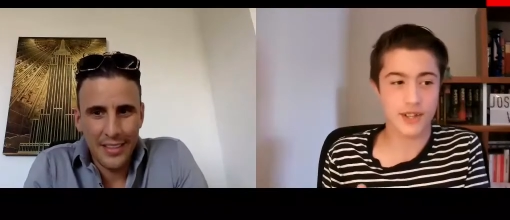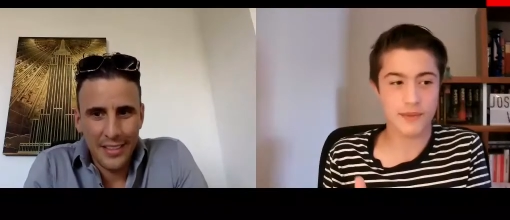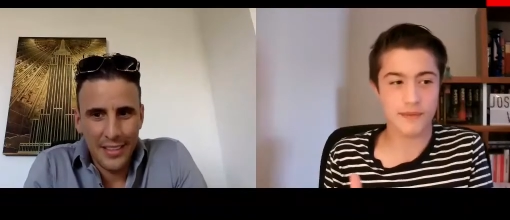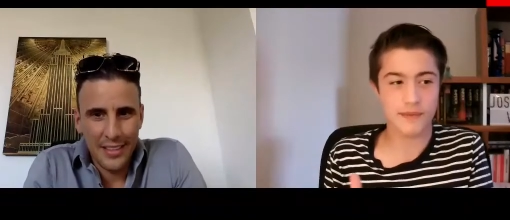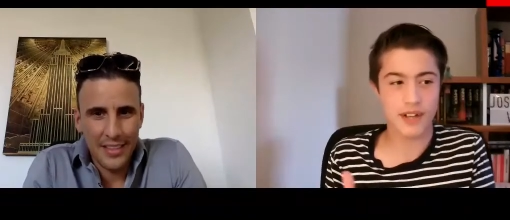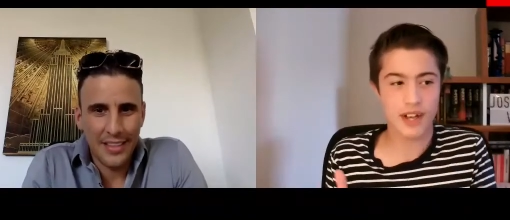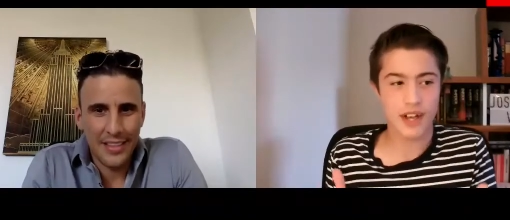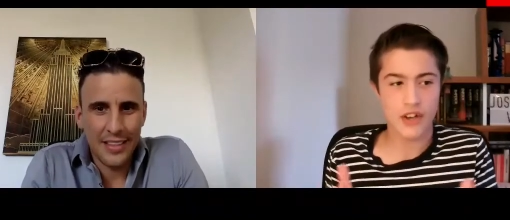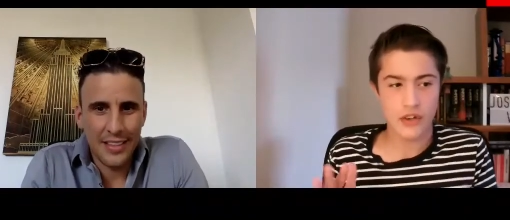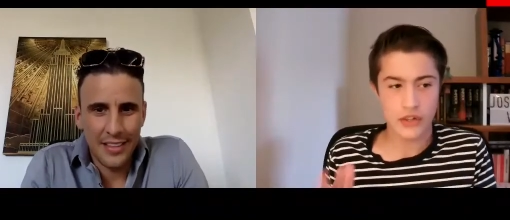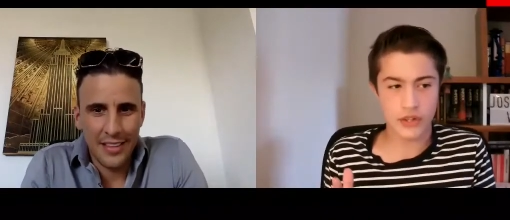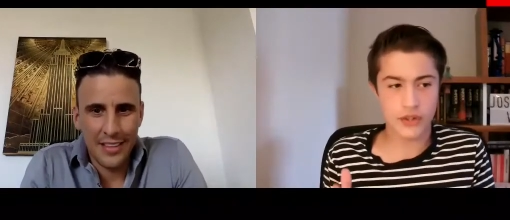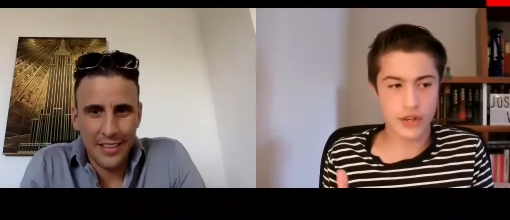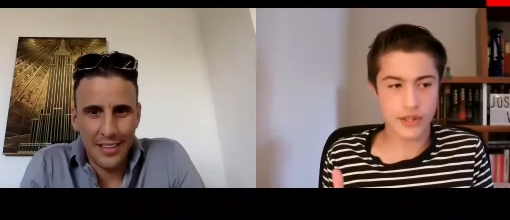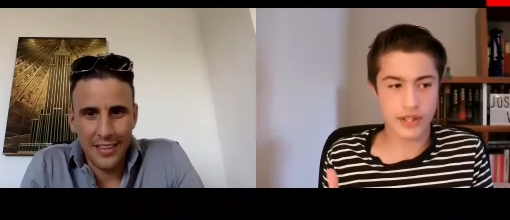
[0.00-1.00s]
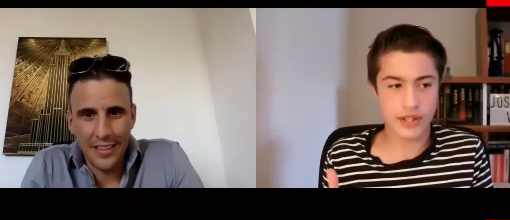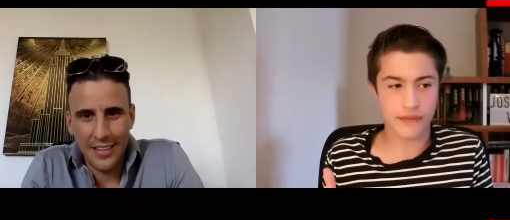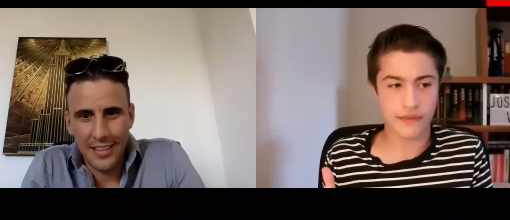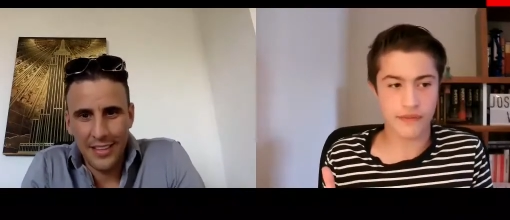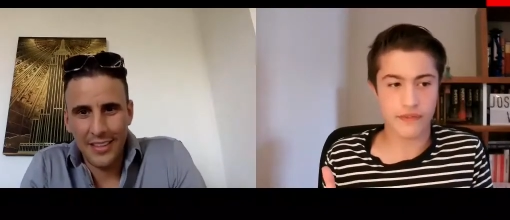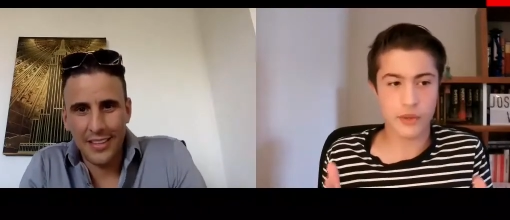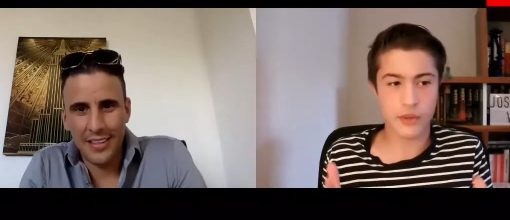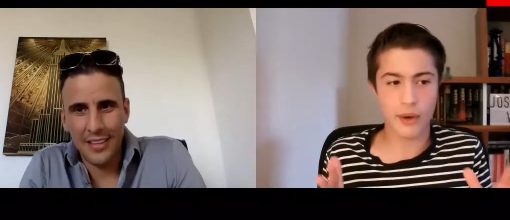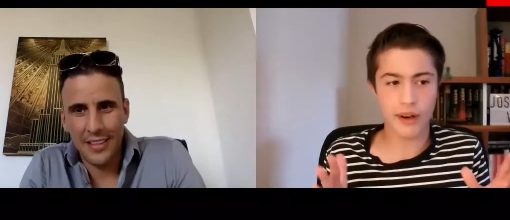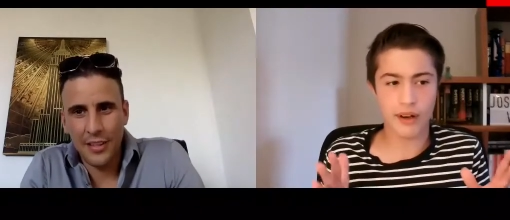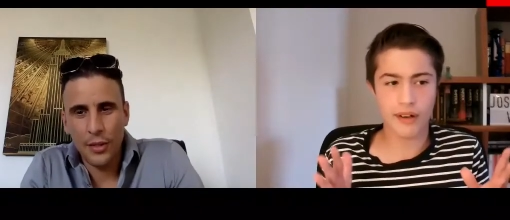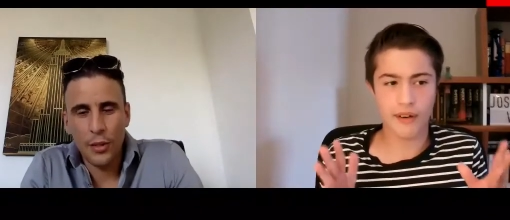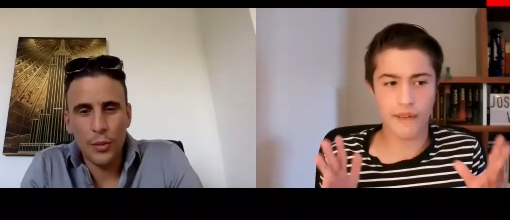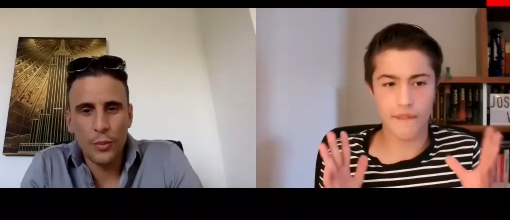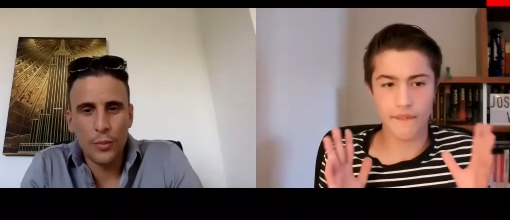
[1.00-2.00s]
Speaker 1: you. So Joseph, you
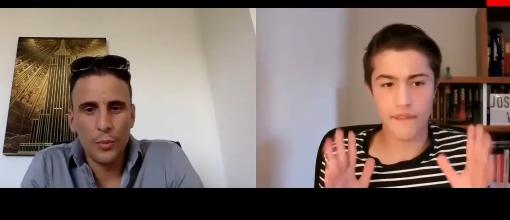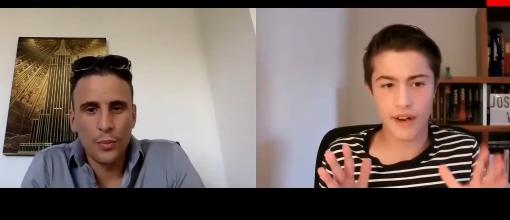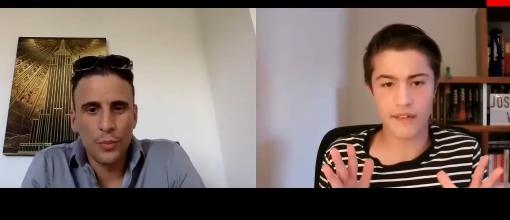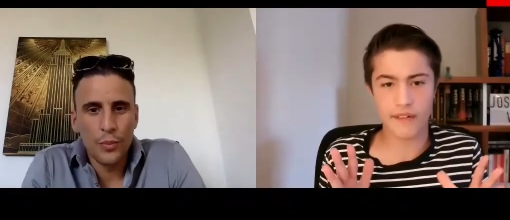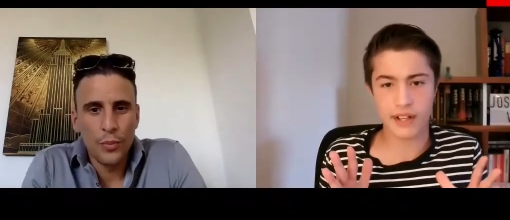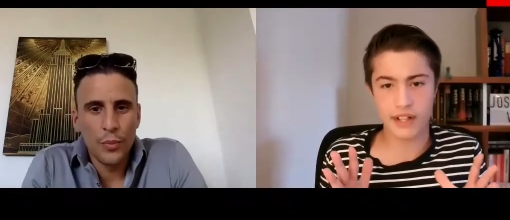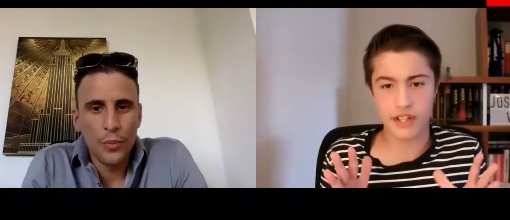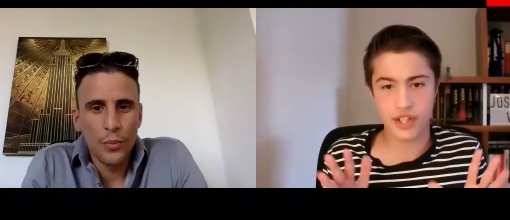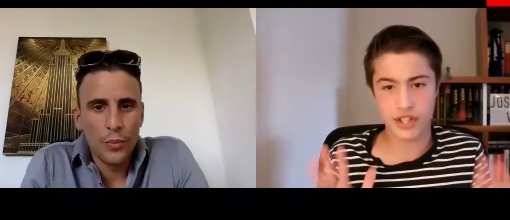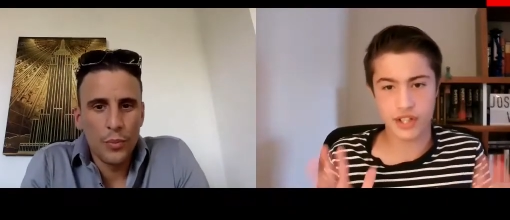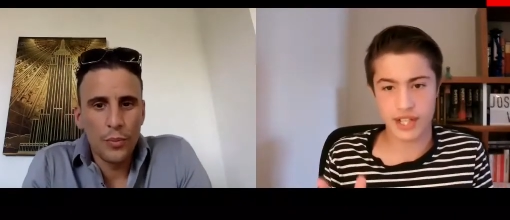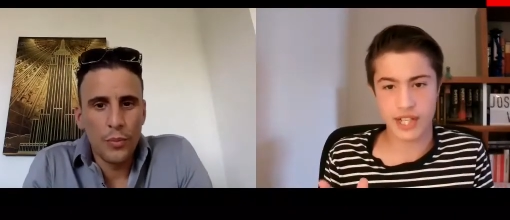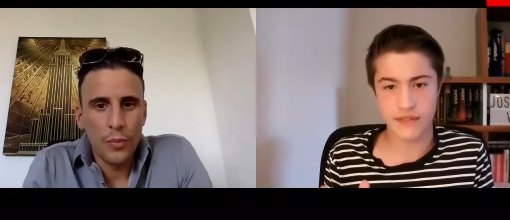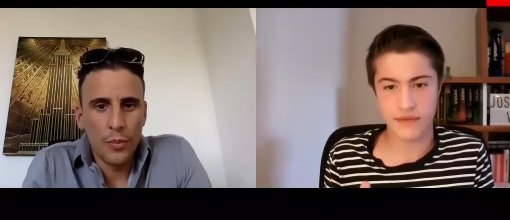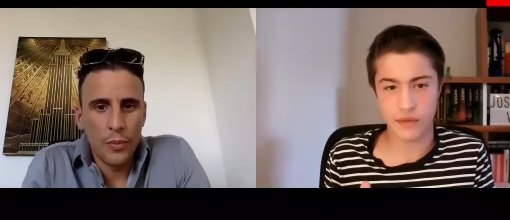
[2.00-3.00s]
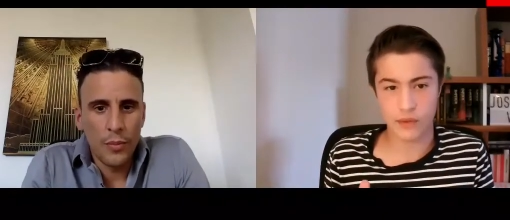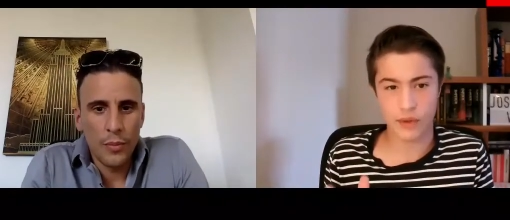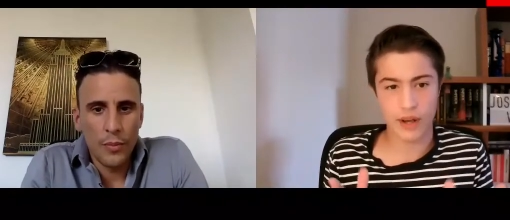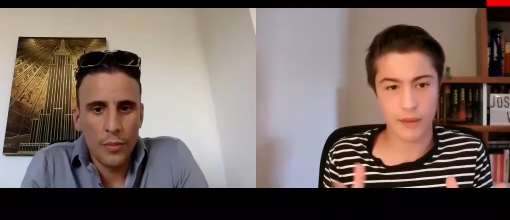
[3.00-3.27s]
are very successful.